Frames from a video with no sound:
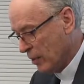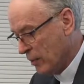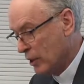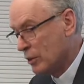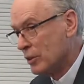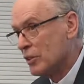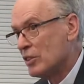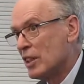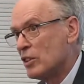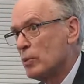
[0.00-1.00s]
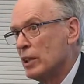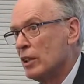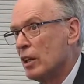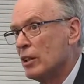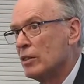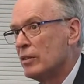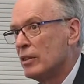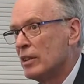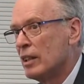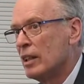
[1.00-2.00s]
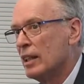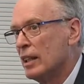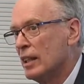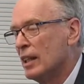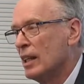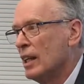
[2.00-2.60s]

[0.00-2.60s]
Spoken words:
Because, as we know, the